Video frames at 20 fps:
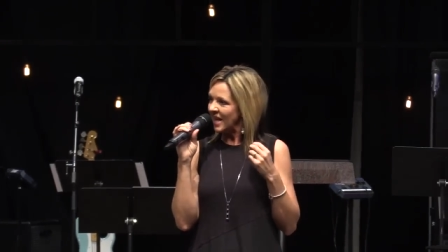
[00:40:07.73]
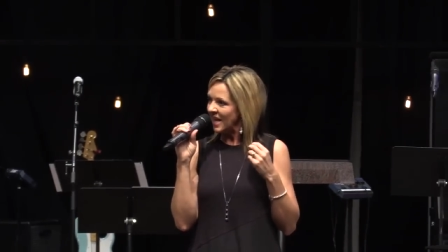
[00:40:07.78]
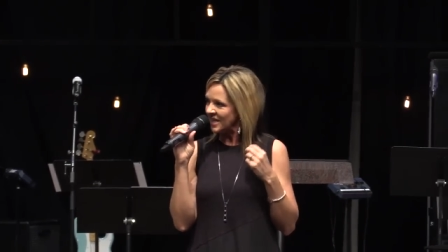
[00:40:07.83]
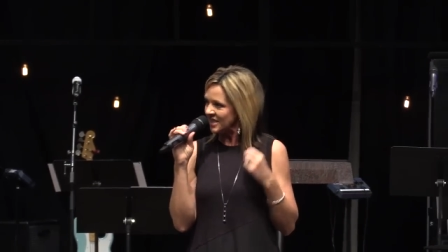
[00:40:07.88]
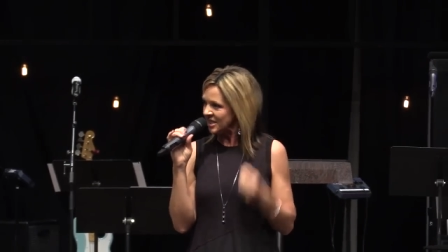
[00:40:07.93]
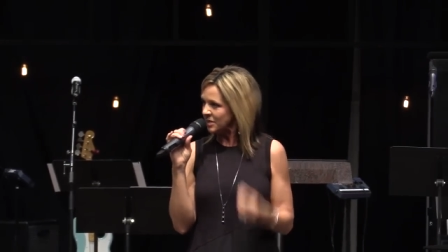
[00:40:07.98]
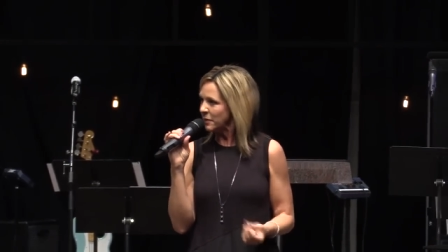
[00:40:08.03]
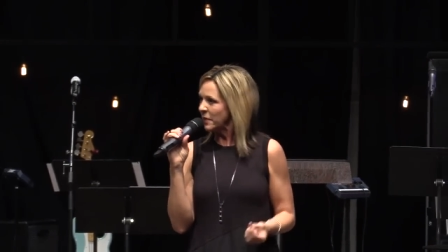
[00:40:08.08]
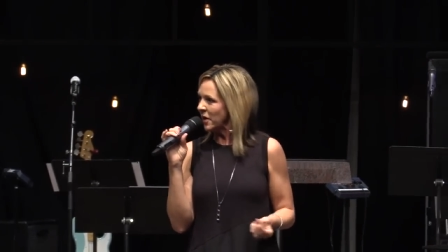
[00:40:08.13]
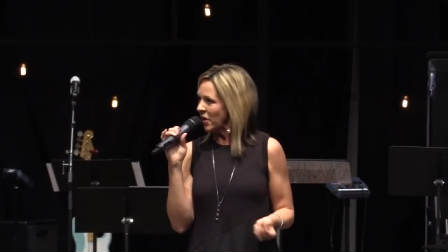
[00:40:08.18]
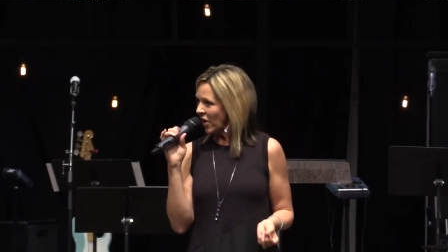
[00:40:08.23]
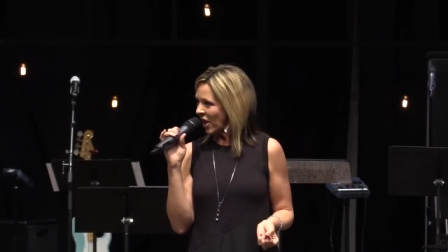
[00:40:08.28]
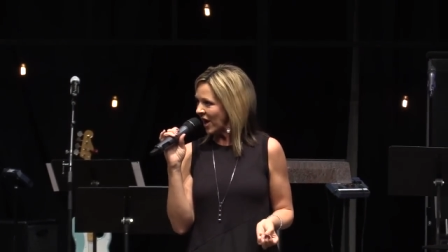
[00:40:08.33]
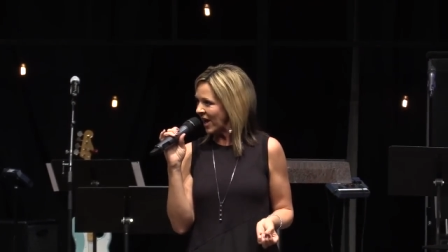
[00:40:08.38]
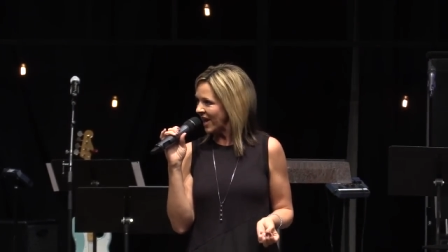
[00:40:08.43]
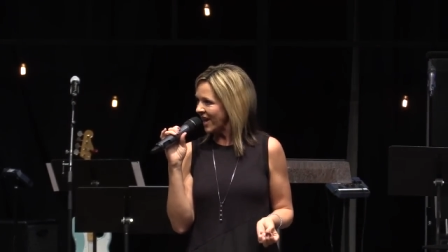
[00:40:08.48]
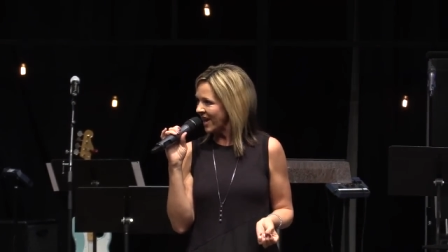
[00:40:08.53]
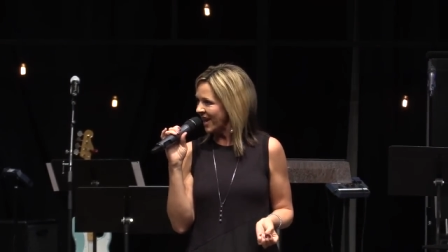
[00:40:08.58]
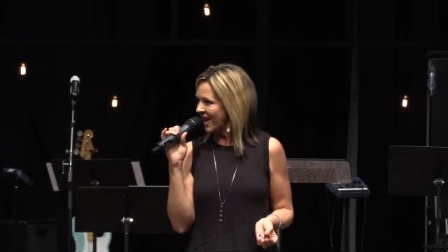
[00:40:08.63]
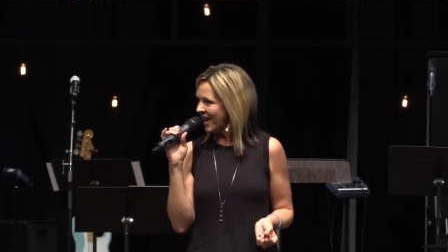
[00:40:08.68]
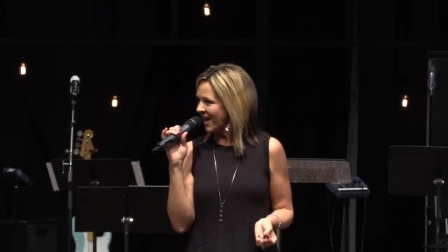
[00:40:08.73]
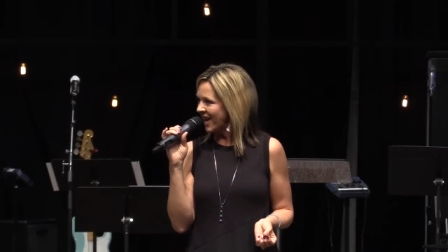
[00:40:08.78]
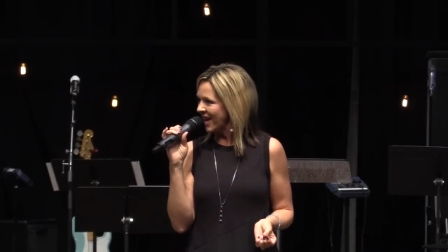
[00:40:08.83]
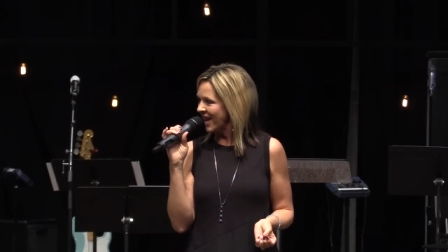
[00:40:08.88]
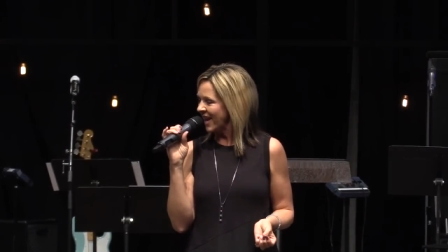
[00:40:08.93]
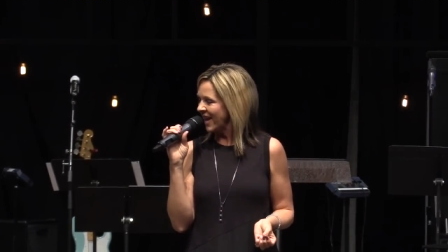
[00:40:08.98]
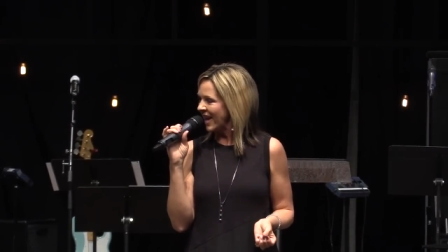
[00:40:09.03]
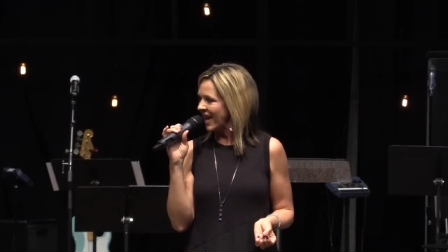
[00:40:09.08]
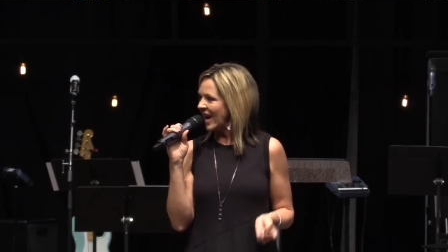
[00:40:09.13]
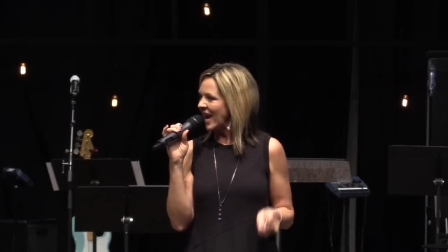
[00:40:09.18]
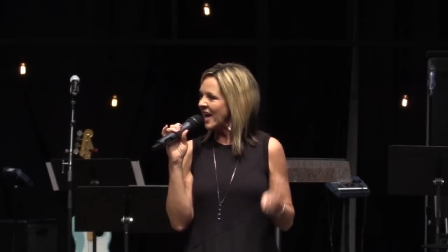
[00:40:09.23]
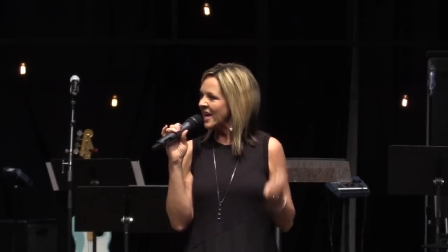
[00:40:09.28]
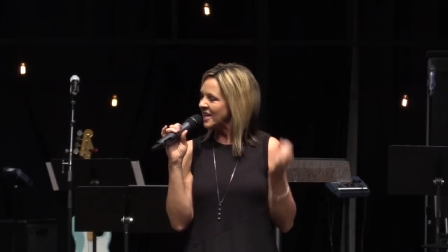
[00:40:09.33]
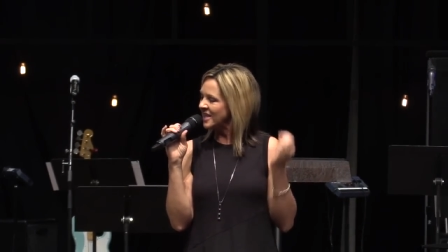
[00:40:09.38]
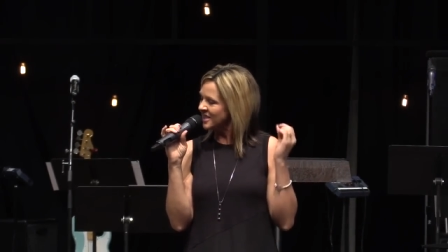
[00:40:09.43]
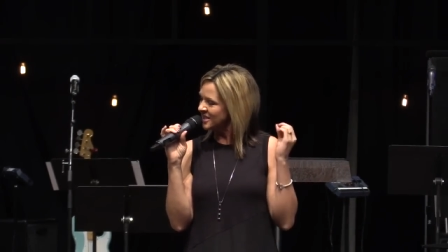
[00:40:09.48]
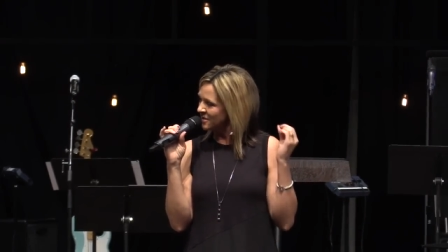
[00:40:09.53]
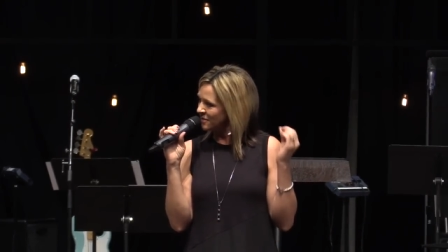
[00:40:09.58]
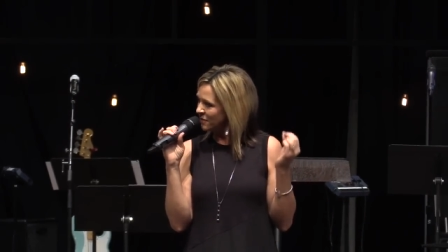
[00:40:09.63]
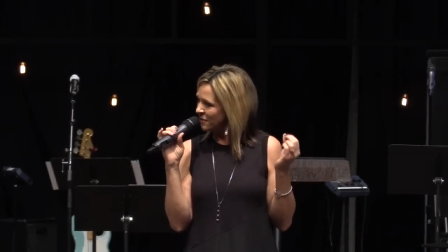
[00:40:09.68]
A spirit. And
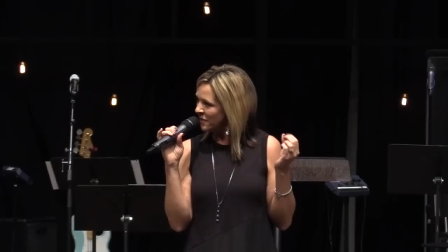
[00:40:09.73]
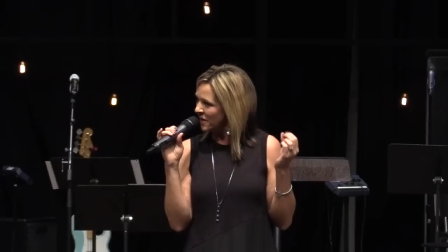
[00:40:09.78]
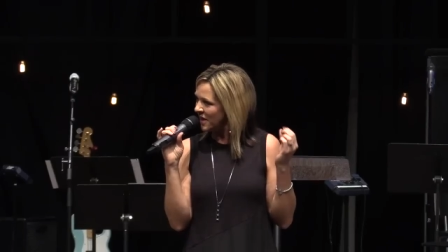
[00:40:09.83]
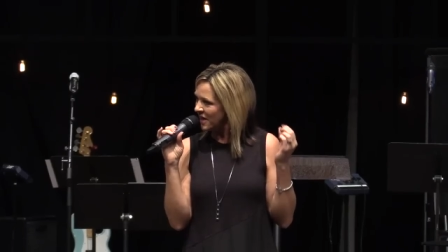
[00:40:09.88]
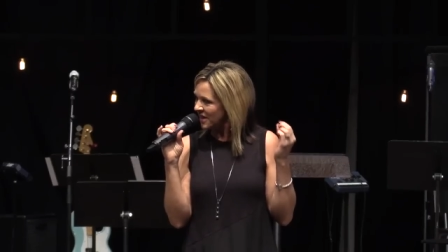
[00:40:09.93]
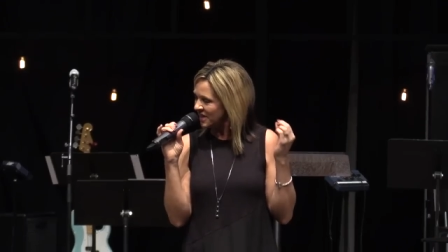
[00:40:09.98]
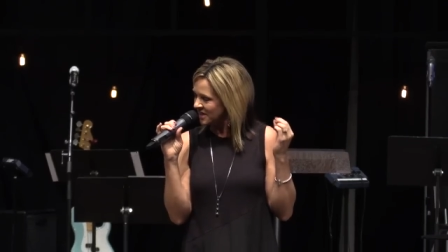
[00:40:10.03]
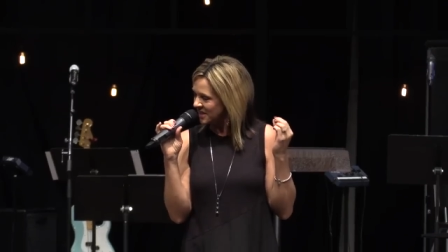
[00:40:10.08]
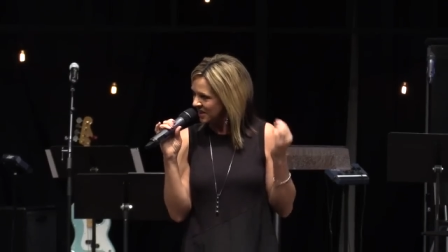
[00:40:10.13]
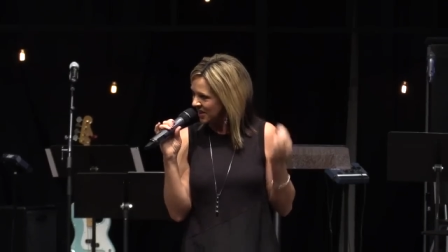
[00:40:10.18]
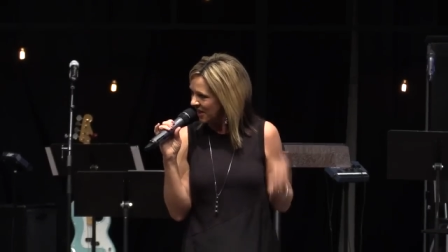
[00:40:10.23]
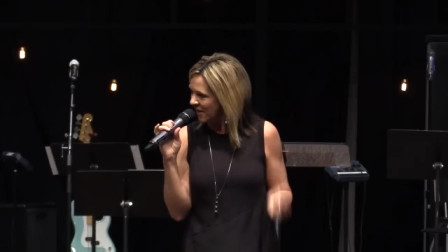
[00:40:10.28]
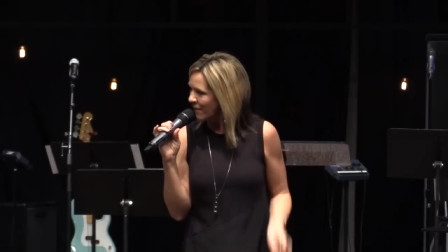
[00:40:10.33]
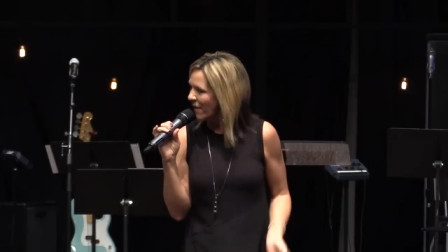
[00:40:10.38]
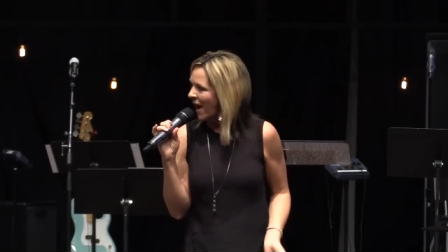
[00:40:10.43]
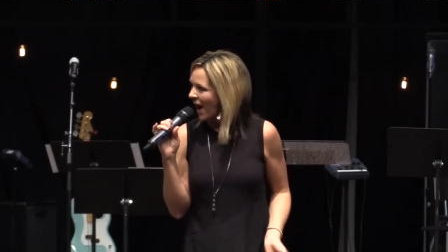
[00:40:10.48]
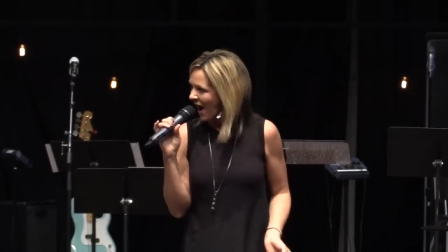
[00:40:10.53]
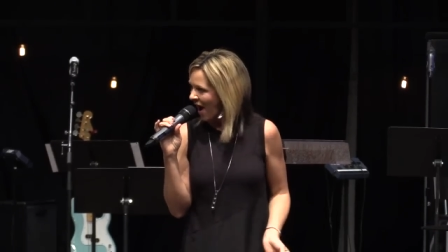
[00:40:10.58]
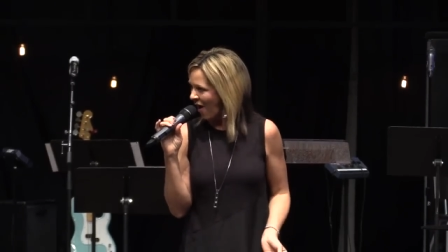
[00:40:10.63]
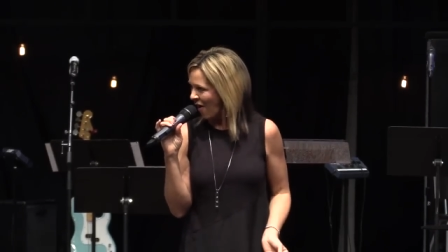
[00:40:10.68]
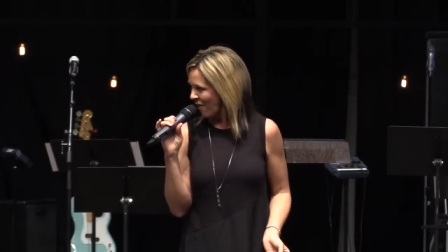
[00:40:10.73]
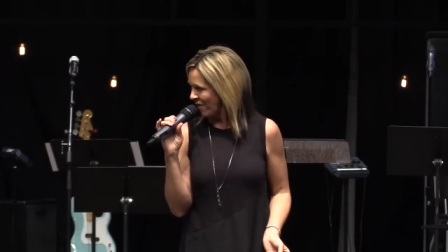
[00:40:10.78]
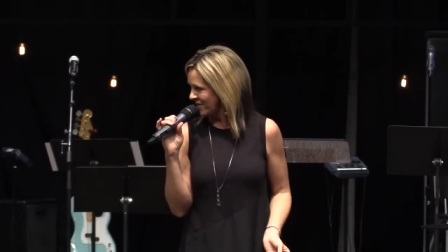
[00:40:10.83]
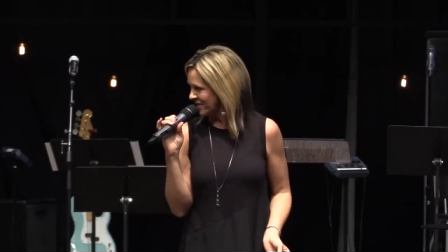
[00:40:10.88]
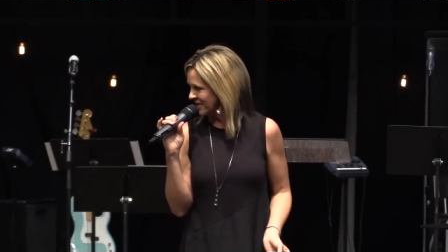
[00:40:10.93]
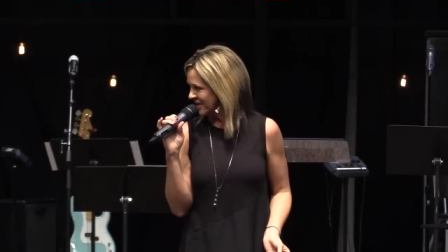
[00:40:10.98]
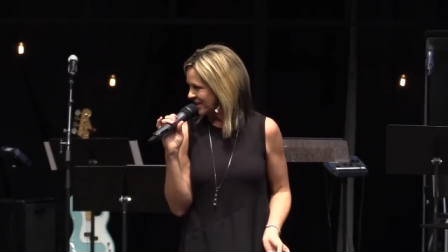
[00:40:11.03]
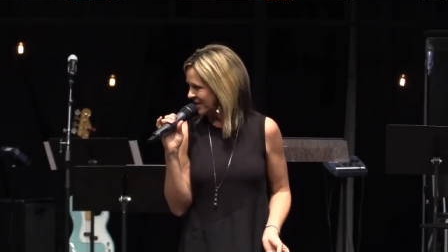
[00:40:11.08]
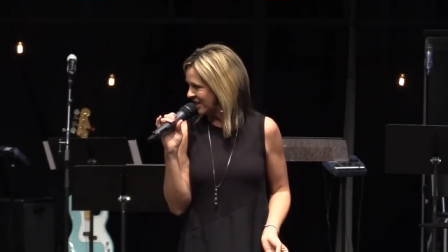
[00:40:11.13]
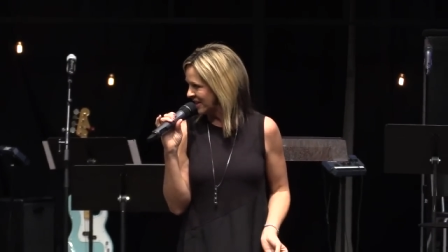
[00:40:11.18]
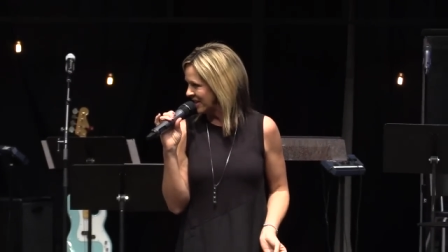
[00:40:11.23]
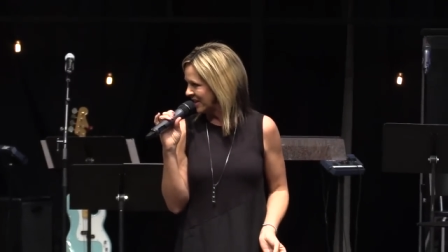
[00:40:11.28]
needs to, it needs to come out.